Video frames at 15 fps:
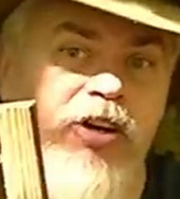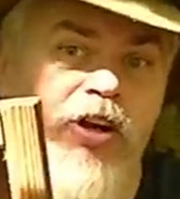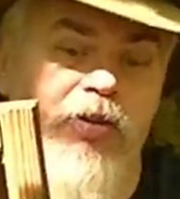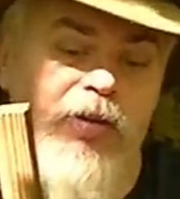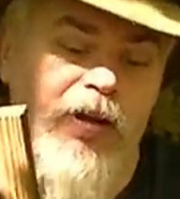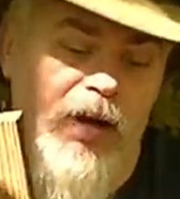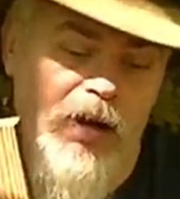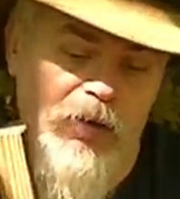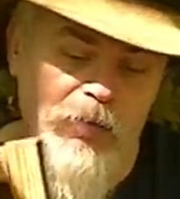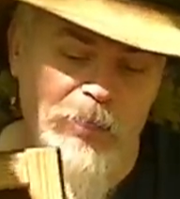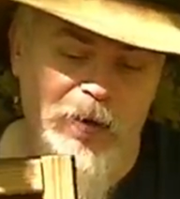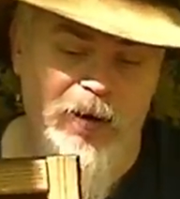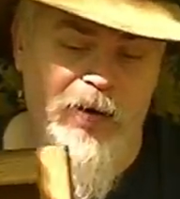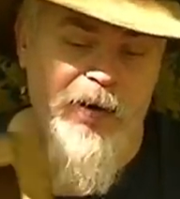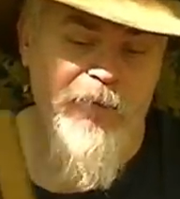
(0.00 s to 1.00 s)
duty load
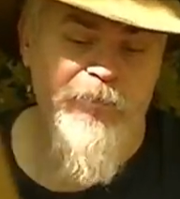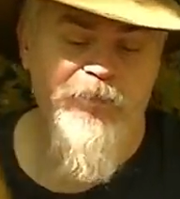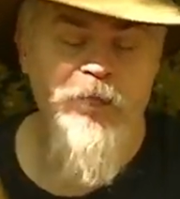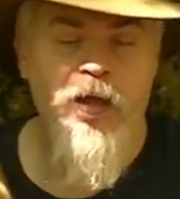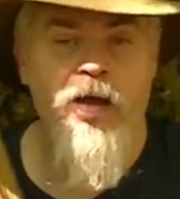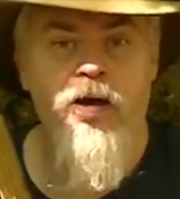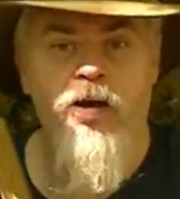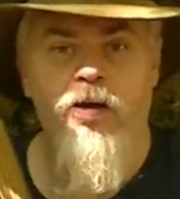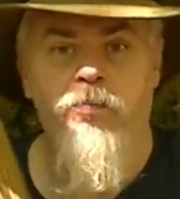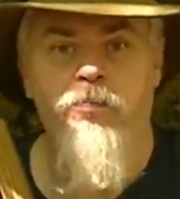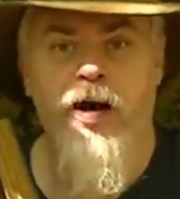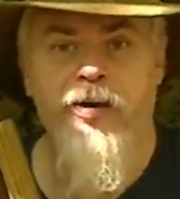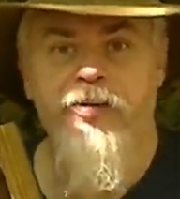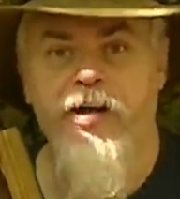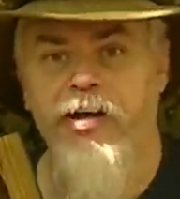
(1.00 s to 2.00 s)
bearing.
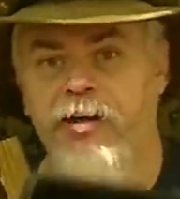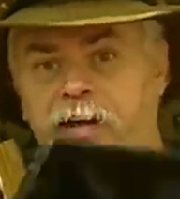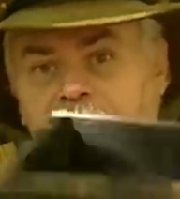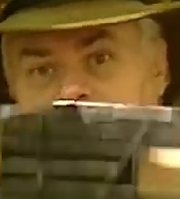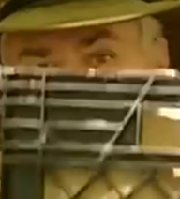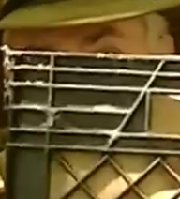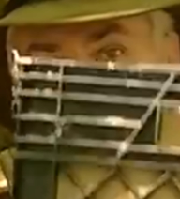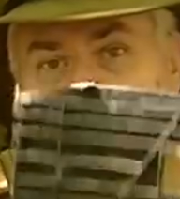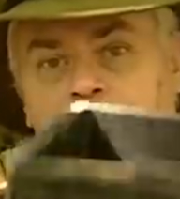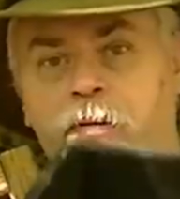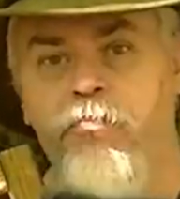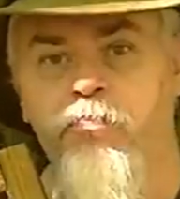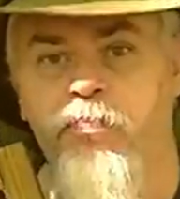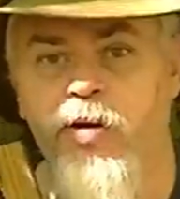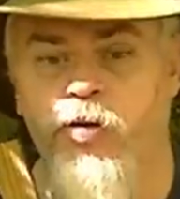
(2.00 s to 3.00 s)
By taking the
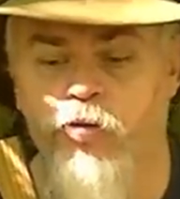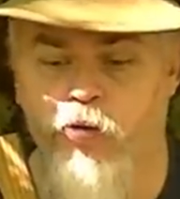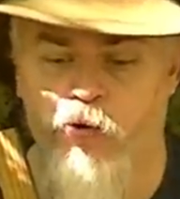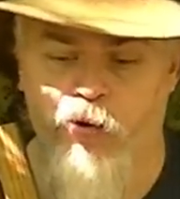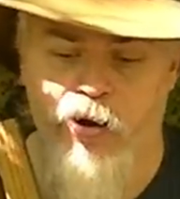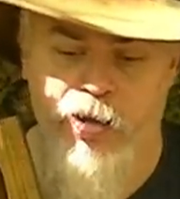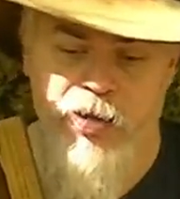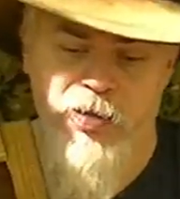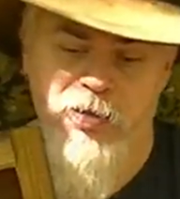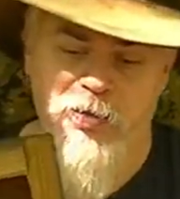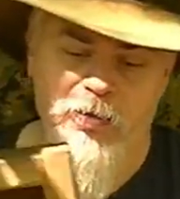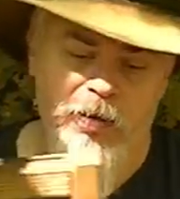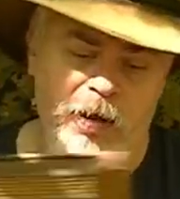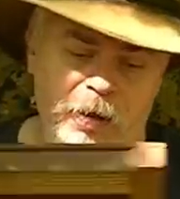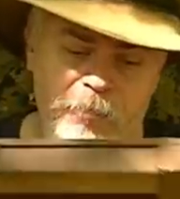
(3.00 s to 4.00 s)
milk crate
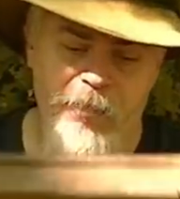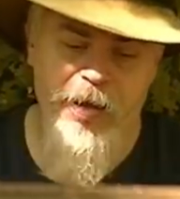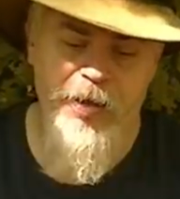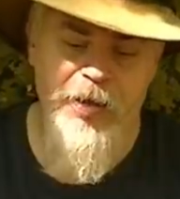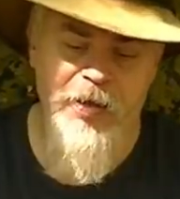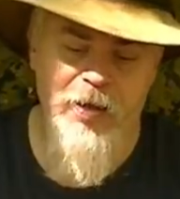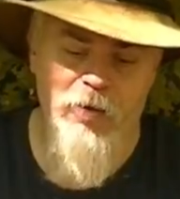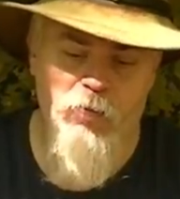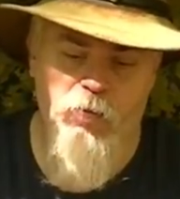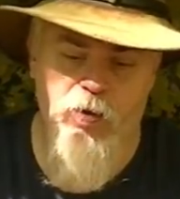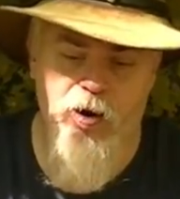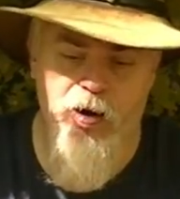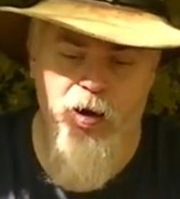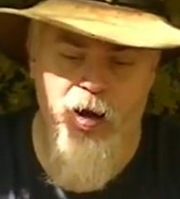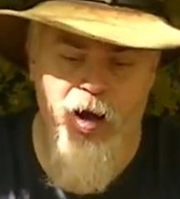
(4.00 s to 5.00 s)
and making it
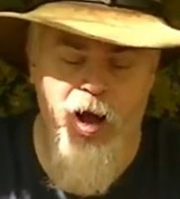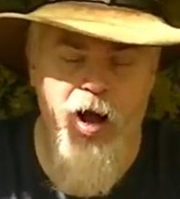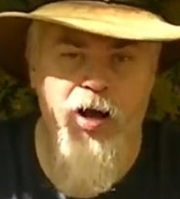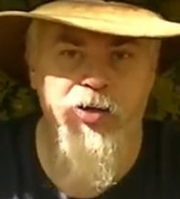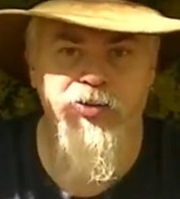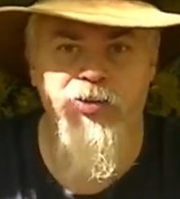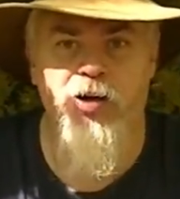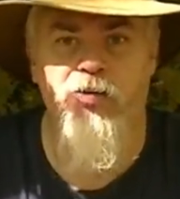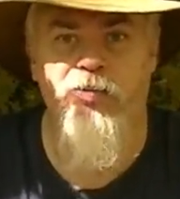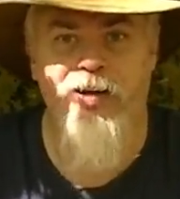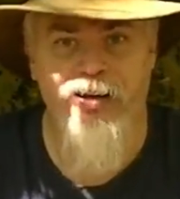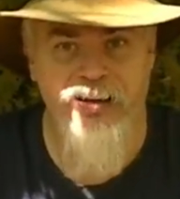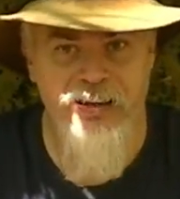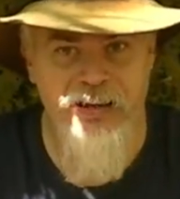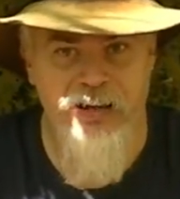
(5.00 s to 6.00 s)
where it locks onto
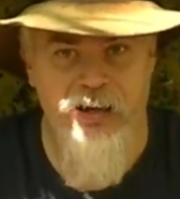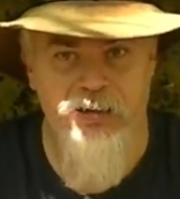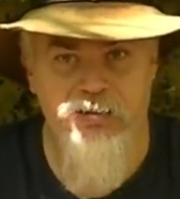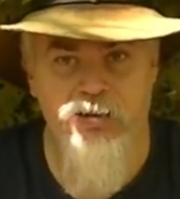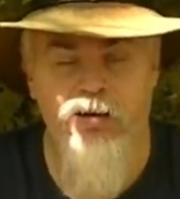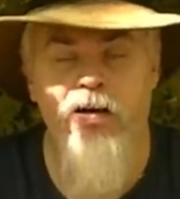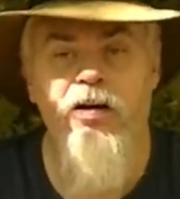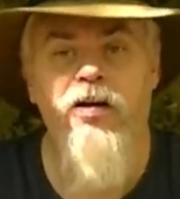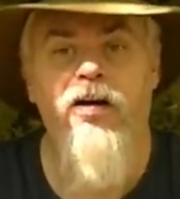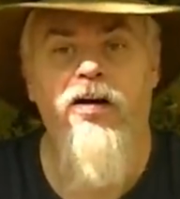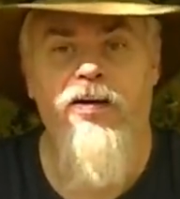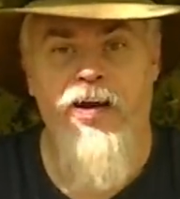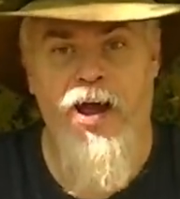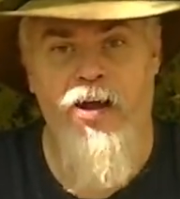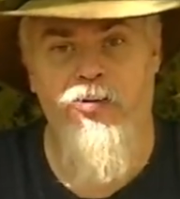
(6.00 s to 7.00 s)
it,
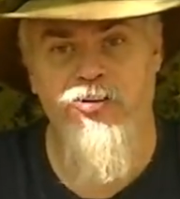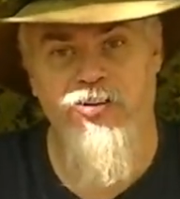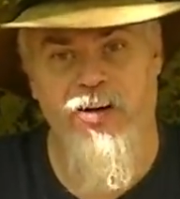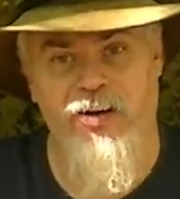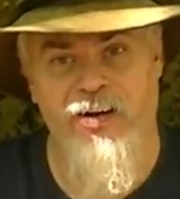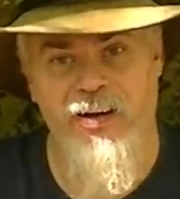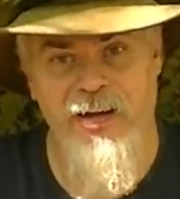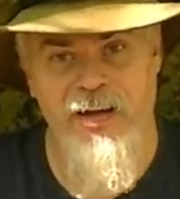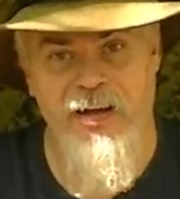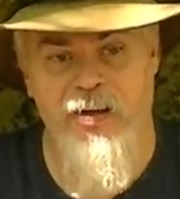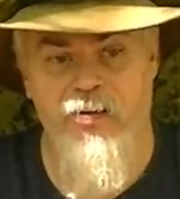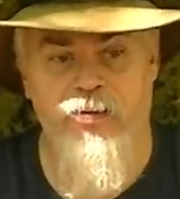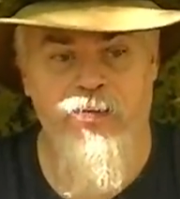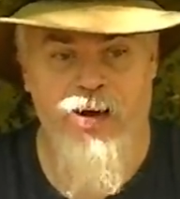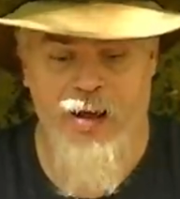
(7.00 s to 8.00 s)
now it's a
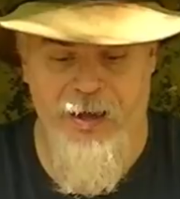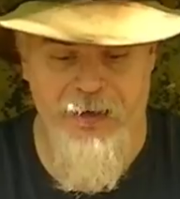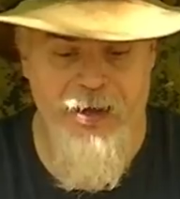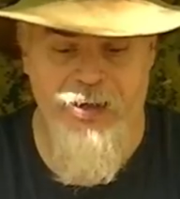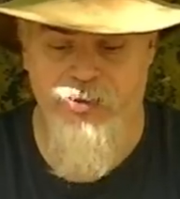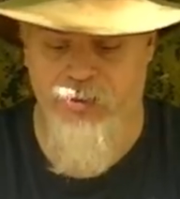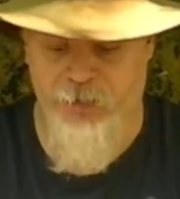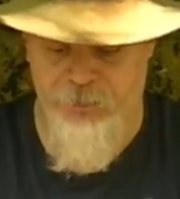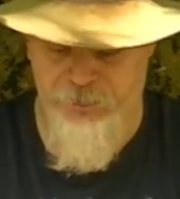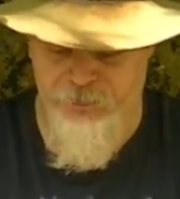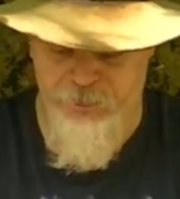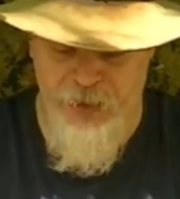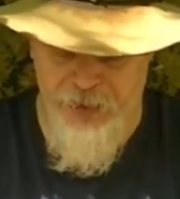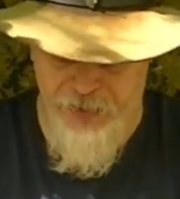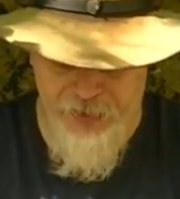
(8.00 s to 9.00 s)
lid that I can actually
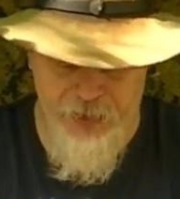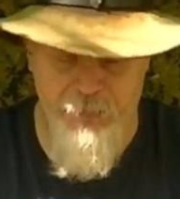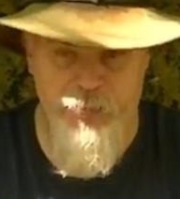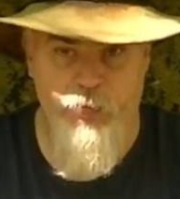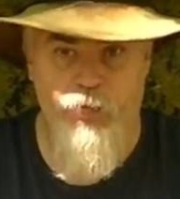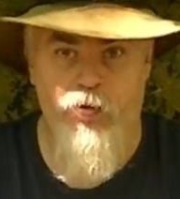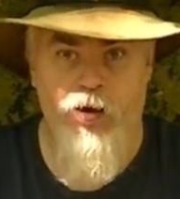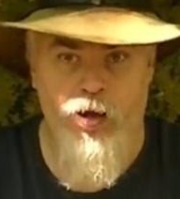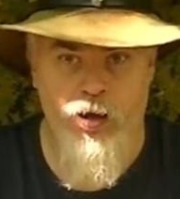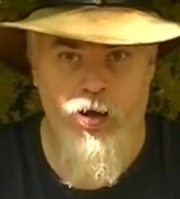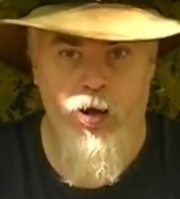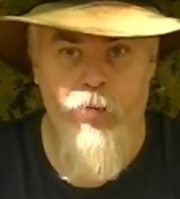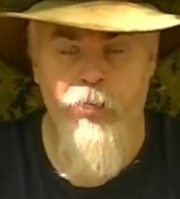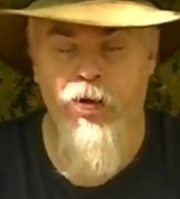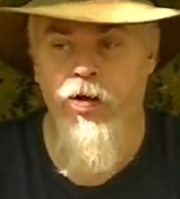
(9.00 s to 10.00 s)
pick an empty one
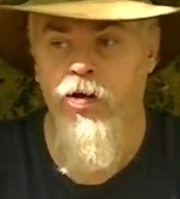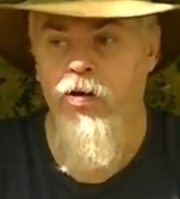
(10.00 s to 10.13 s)
up.